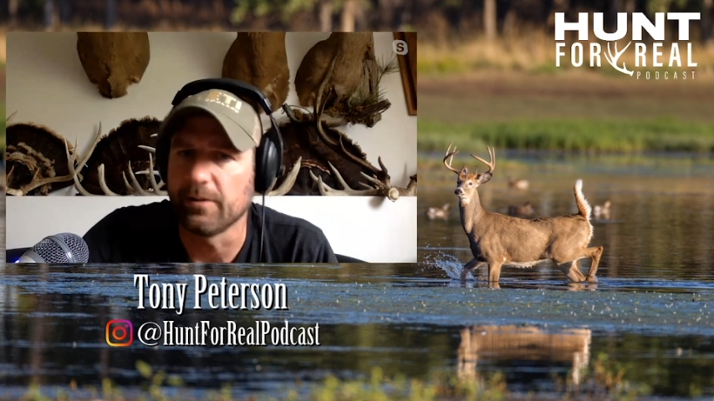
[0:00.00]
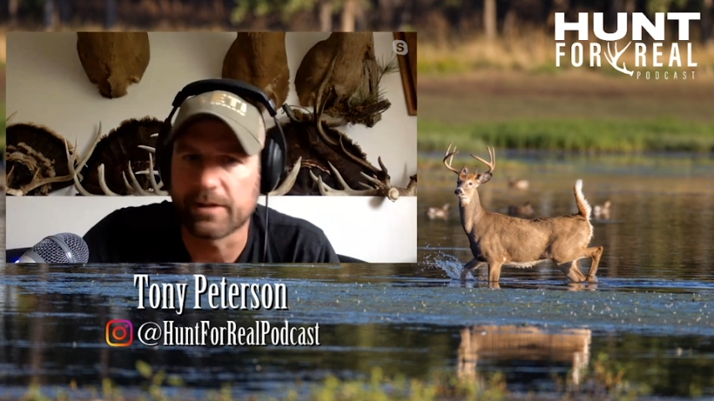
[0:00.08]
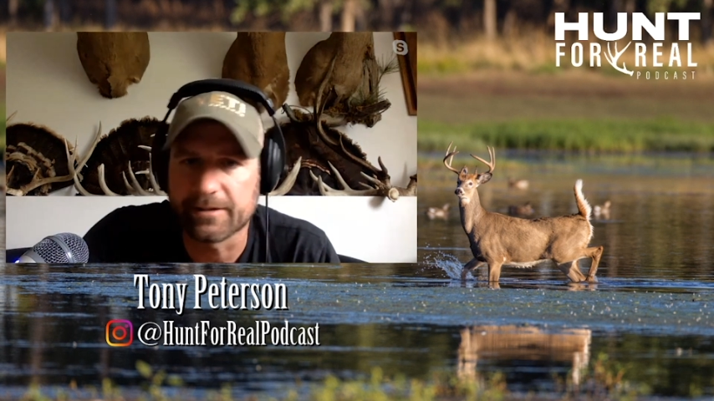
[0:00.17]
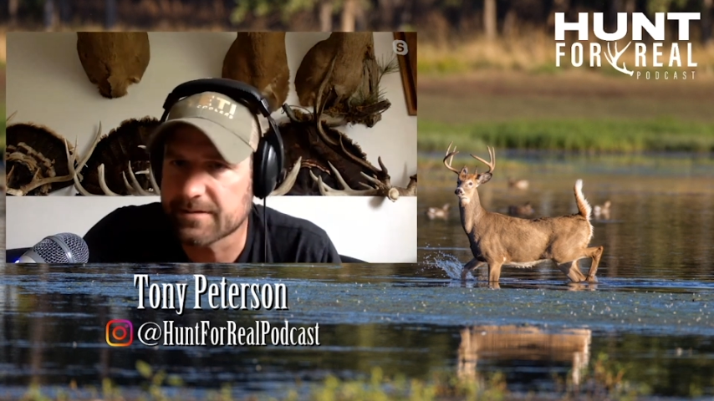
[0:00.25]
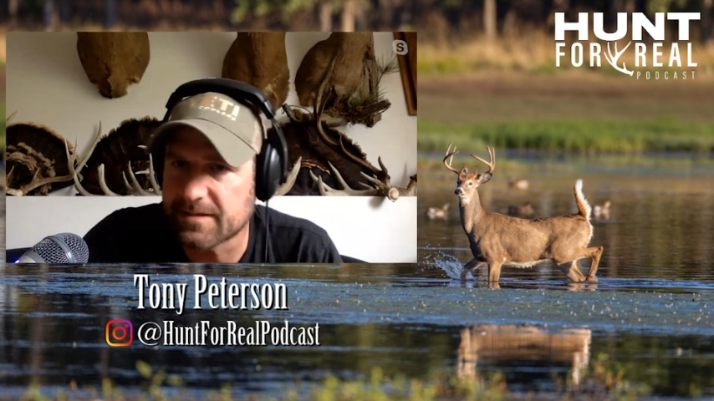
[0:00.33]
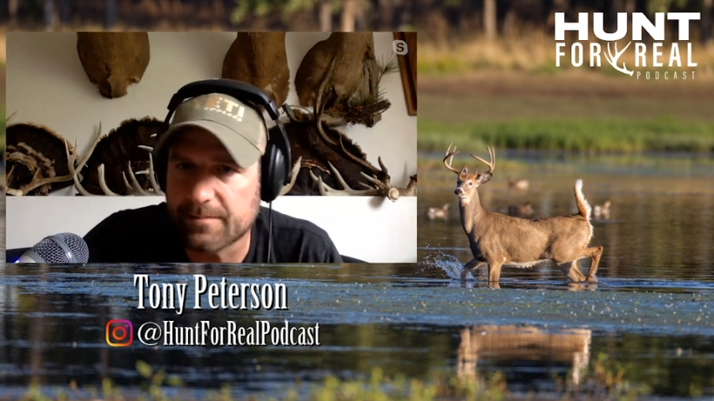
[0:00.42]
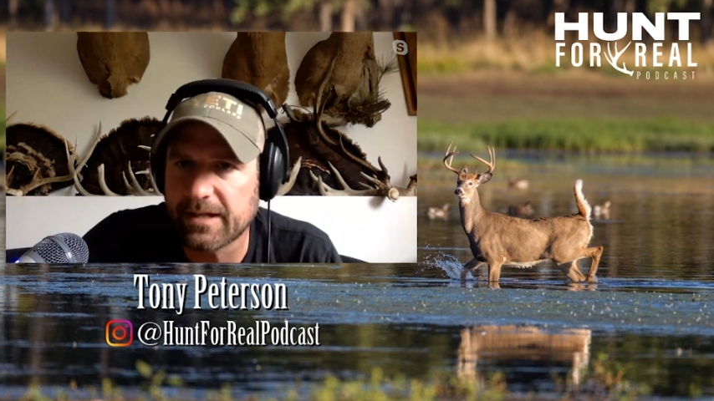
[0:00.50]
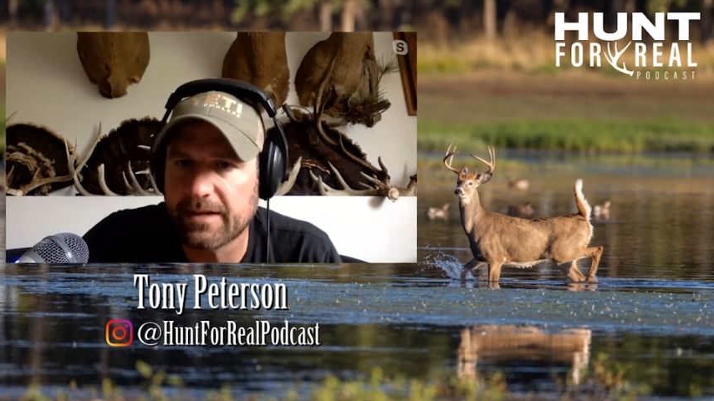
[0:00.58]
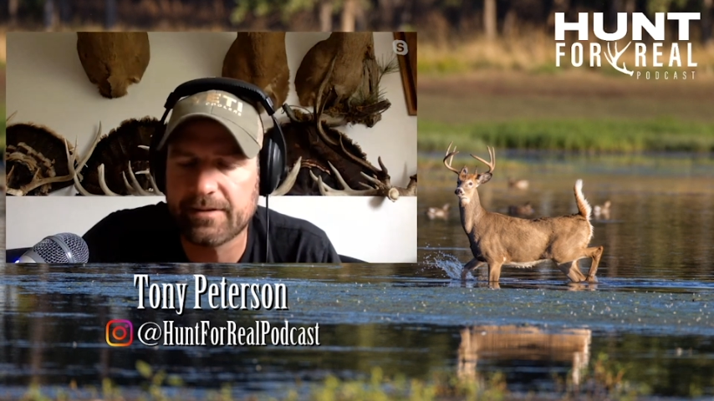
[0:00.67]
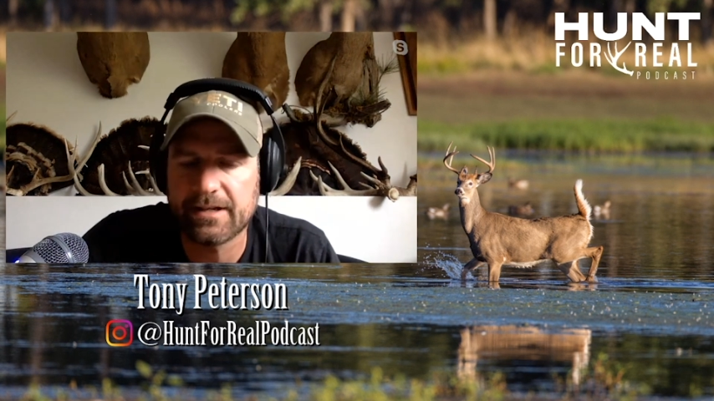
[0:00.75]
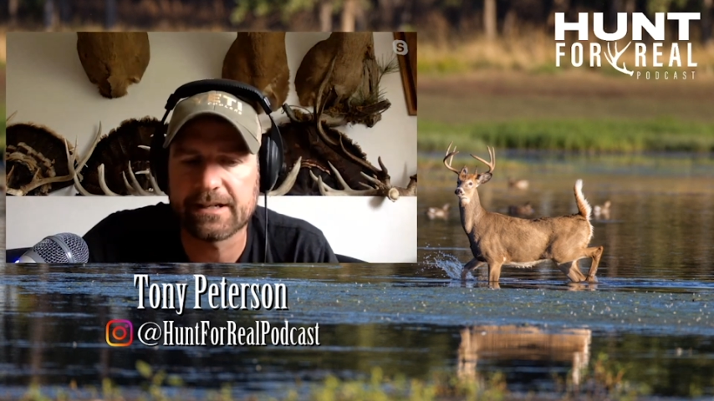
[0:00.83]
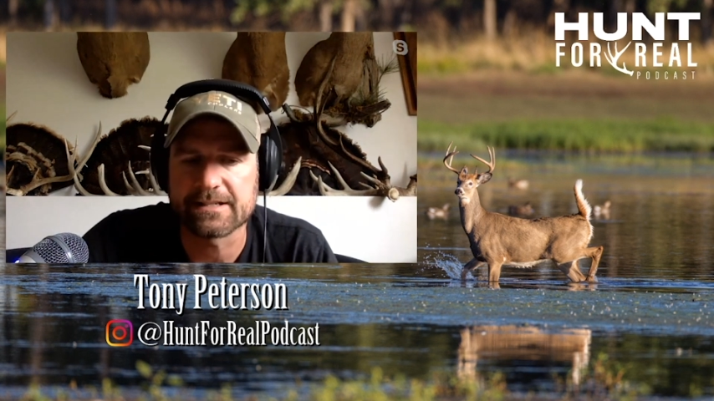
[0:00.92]
kill something
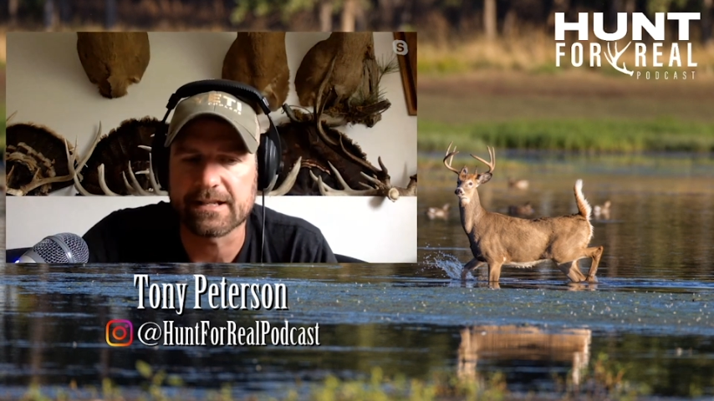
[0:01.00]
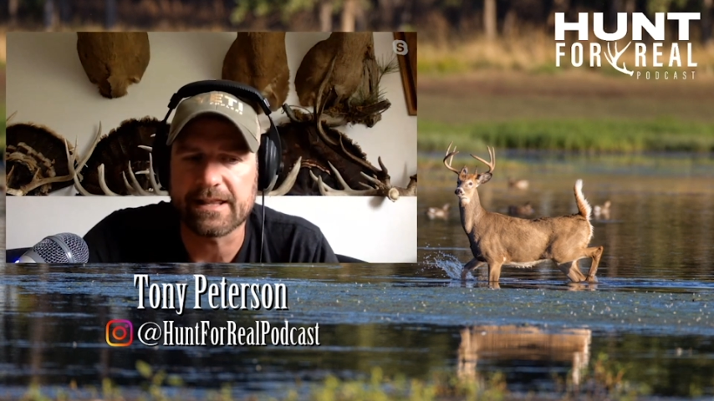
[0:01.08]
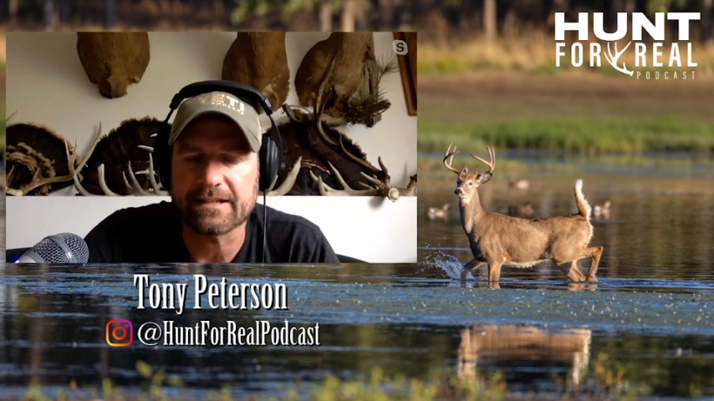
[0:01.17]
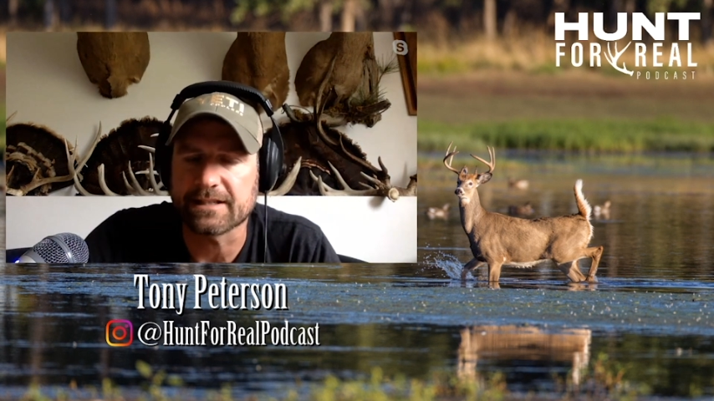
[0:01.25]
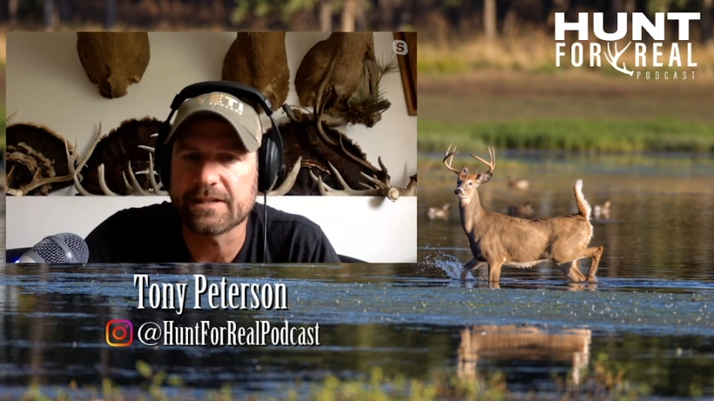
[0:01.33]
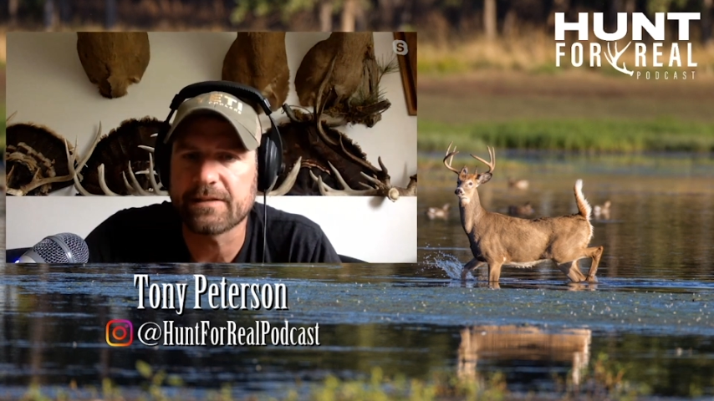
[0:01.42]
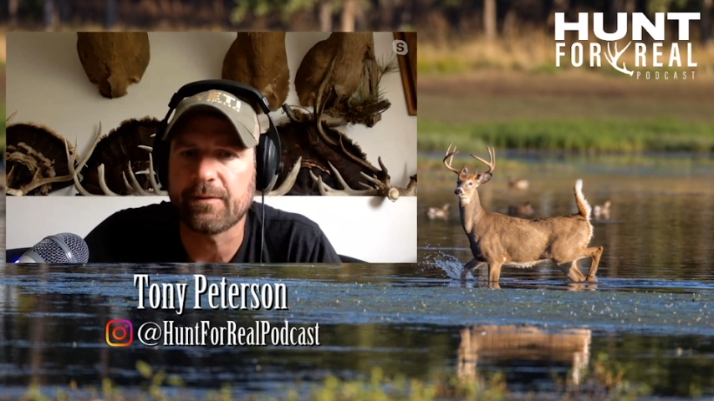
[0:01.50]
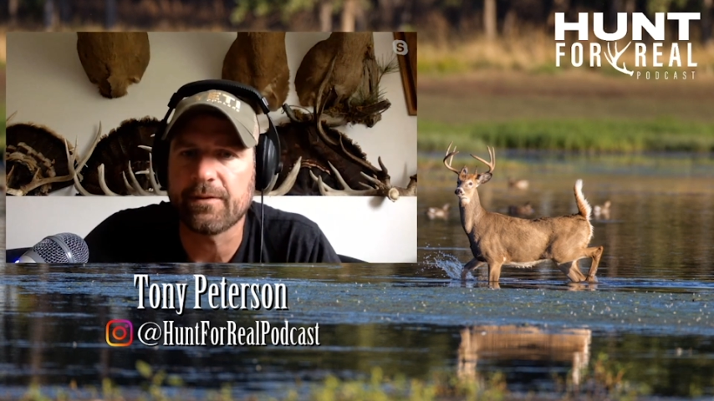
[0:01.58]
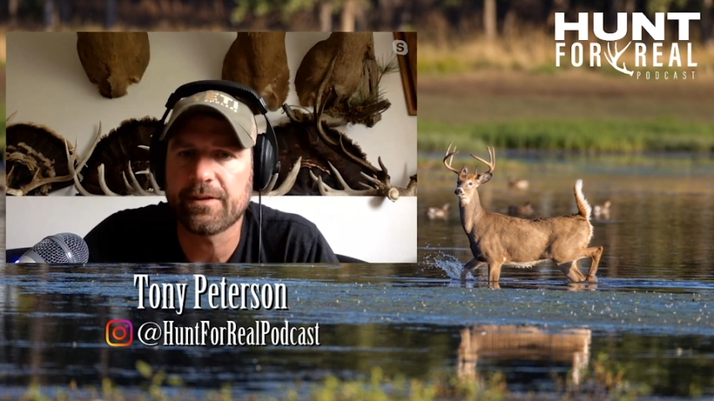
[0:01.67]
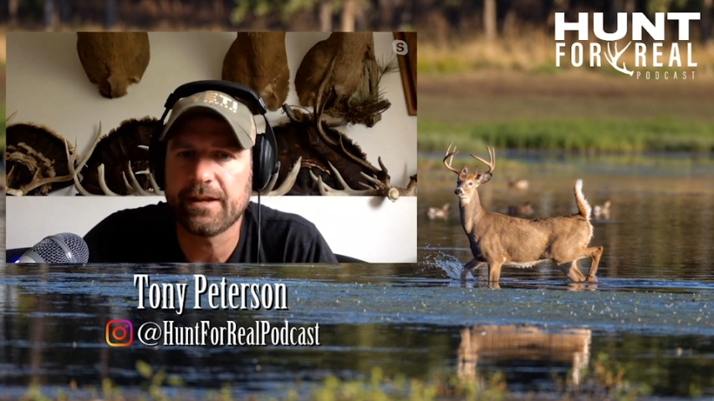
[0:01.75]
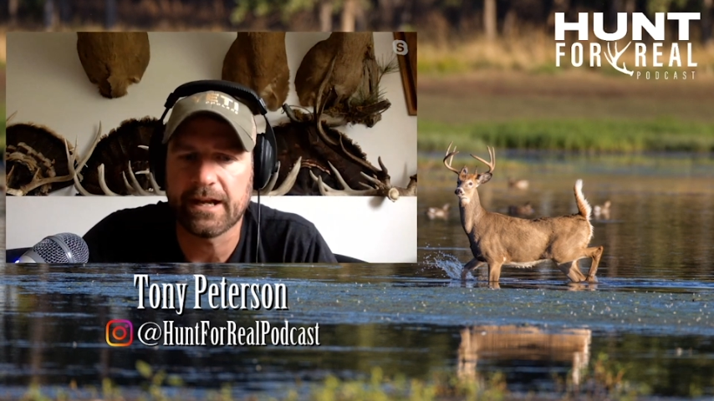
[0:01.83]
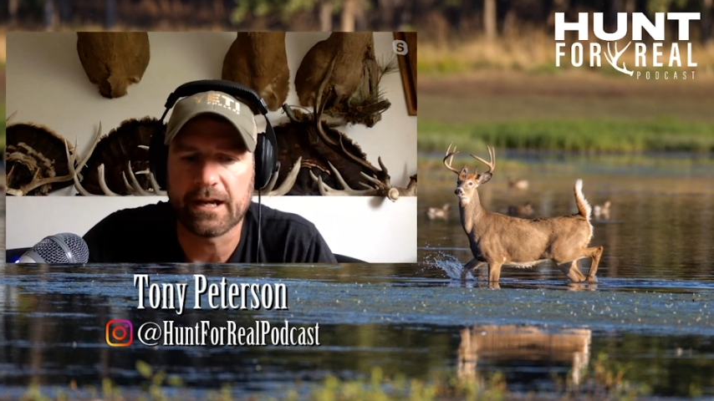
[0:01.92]
every day, because that's a different
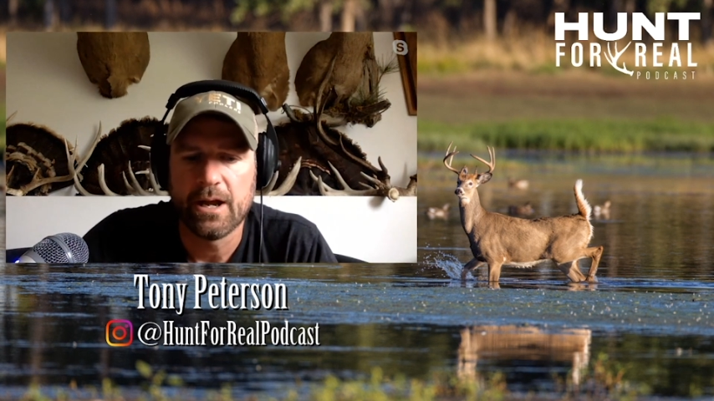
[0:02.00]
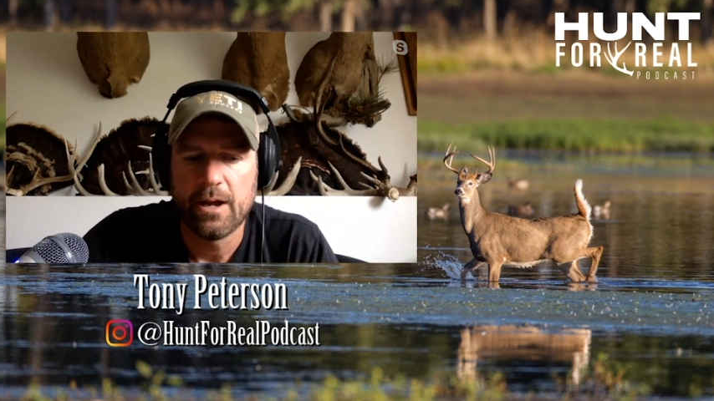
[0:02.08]
thing.